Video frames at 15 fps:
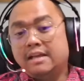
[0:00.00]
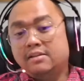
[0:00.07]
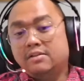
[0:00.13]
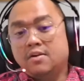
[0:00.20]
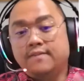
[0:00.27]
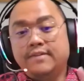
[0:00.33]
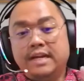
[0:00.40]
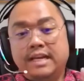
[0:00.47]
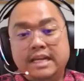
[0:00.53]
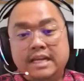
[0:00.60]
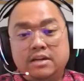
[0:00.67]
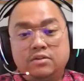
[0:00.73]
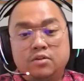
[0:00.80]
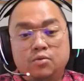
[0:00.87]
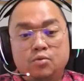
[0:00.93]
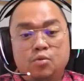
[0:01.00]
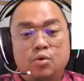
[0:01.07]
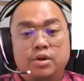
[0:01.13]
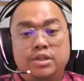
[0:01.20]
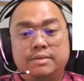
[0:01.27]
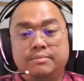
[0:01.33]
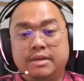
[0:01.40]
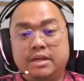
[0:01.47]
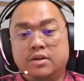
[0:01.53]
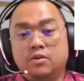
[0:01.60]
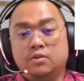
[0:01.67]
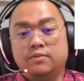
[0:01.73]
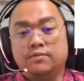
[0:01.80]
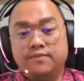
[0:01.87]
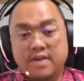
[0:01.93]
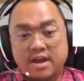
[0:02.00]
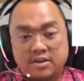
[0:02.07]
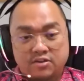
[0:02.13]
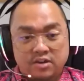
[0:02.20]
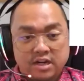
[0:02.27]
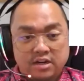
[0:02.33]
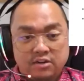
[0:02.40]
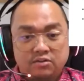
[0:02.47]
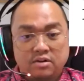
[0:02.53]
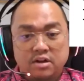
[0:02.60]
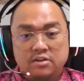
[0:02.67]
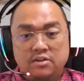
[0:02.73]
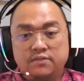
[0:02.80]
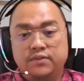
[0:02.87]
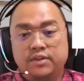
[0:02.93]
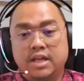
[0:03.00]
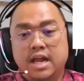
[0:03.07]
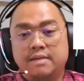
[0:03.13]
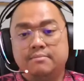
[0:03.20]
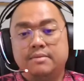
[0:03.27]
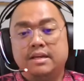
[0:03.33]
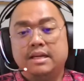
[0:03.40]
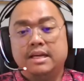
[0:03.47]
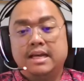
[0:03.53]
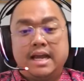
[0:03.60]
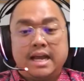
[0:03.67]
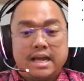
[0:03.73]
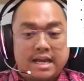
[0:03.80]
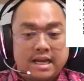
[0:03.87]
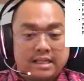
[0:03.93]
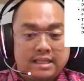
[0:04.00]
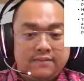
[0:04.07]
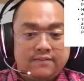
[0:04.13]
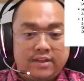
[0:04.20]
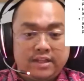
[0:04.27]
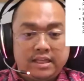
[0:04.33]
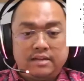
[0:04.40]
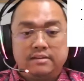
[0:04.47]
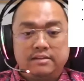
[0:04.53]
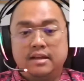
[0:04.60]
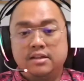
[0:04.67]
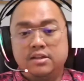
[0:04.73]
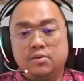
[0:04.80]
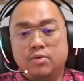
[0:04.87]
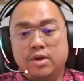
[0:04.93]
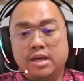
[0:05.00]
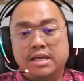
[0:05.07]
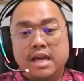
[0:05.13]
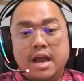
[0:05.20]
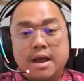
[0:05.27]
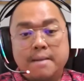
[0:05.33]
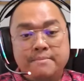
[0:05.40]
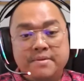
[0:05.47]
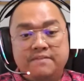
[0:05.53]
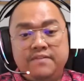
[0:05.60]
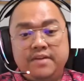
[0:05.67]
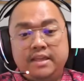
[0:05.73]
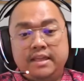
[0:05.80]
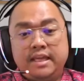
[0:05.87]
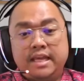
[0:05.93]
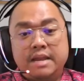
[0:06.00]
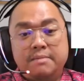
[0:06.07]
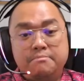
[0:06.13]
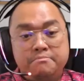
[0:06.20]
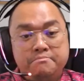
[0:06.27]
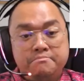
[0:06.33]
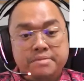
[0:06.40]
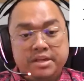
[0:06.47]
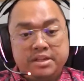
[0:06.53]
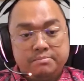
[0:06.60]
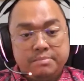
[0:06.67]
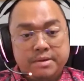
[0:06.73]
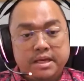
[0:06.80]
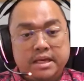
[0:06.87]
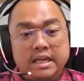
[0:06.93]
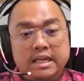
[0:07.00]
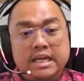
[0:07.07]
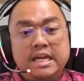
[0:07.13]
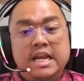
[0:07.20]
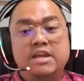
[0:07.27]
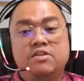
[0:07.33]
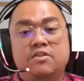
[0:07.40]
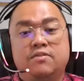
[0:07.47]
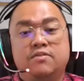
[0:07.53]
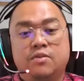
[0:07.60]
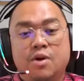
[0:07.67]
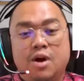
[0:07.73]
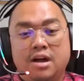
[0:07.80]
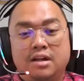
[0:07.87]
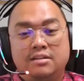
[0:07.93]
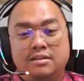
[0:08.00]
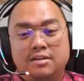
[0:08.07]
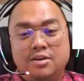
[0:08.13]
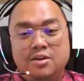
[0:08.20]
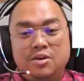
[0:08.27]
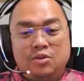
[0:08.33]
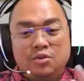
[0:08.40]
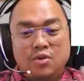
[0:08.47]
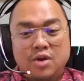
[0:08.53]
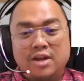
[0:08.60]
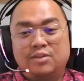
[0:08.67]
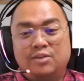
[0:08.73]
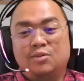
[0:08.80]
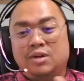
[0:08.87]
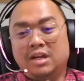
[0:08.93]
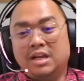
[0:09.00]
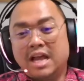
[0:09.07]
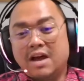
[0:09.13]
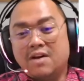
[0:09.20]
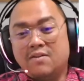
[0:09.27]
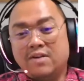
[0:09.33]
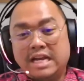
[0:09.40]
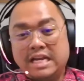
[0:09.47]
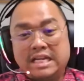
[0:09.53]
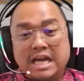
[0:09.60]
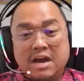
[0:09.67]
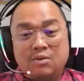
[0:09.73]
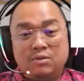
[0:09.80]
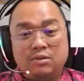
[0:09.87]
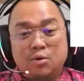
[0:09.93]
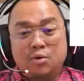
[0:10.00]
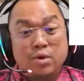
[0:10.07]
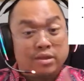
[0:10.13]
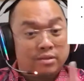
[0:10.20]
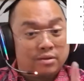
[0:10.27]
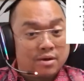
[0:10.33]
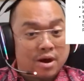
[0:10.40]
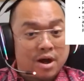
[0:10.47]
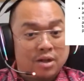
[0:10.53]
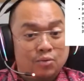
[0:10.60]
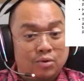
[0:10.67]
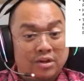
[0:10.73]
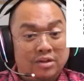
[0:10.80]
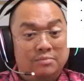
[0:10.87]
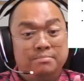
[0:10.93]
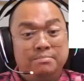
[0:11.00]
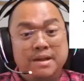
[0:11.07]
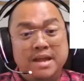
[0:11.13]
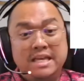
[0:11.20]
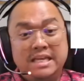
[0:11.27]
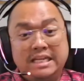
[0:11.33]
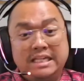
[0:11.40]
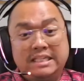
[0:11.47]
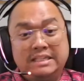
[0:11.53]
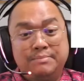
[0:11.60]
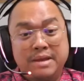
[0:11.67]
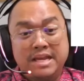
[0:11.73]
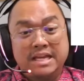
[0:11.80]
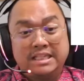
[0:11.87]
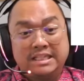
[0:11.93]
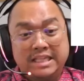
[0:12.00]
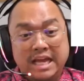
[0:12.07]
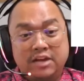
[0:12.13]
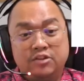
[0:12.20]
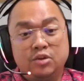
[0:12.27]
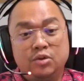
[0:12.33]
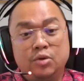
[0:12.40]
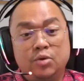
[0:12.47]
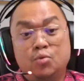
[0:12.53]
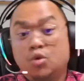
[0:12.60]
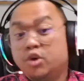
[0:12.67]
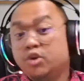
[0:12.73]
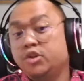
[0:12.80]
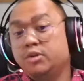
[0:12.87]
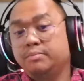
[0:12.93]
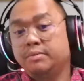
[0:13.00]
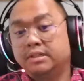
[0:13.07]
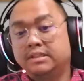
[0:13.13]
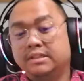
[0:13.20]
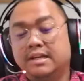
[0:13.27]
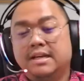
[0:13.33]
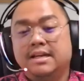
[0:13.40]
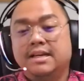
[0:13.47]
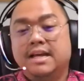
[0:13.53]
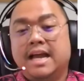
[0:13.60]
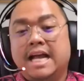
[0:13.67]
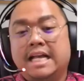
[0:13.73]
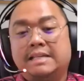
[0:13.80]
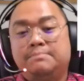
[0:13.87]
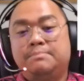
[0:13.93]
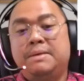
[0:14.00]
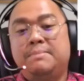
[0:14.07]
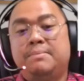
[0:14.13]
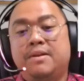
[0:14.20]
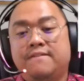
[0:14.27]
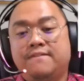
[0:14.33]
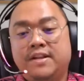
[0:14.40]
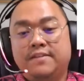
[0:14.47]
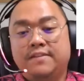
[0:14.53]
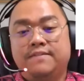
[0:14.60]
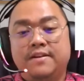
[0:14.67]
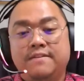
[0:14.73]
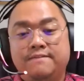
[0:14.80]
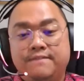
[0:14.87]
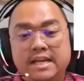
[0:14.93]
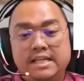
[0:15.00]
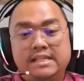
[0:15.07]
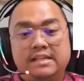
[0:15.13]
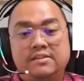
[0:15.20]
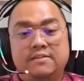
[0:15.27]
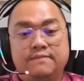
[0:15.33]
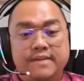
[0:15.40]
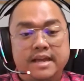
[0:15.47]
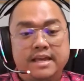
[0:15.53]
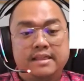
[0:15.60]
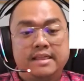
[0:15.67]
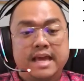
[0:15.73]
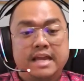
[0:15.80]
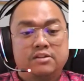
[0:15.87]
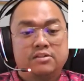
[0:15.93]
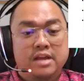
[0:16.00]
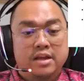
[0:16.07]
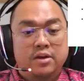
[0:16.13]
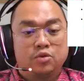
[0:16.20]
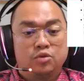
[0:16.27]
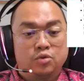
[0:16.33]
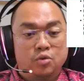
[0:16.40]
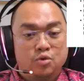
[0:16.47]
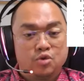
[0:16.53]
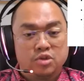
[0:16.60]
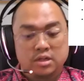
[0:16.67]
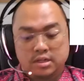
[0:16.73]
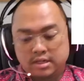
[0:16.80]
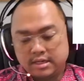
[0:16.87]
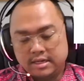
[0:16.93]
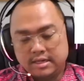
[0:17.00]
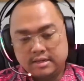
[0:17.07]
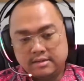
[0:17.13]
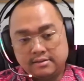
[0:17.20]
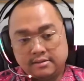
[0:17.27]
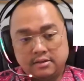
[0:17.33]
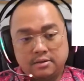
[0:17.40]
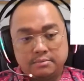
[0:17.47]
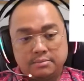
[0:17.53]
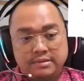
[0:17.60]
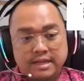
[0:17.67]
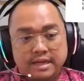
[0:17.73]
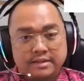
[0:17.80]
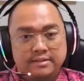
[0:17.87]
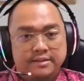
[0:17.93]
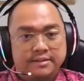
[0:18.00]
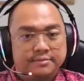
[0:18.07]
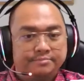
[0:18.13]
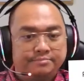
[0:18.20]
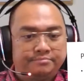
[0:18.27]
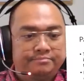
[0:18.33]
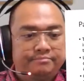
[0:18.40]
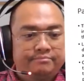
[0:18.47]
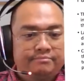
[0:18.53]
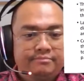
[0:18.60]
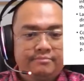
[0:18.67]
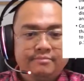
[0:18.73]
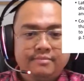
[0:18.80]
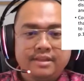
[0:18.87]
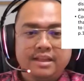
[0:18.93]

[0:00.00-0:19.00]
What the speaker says: So the task of the leaders of worship include fashioning the structure of time and activity in such a way befitting and bespeaking the nature of God, so as to allow encounter with God whilst paying attention to the worshippers as people of different phases of faith and psychosocial circumstances.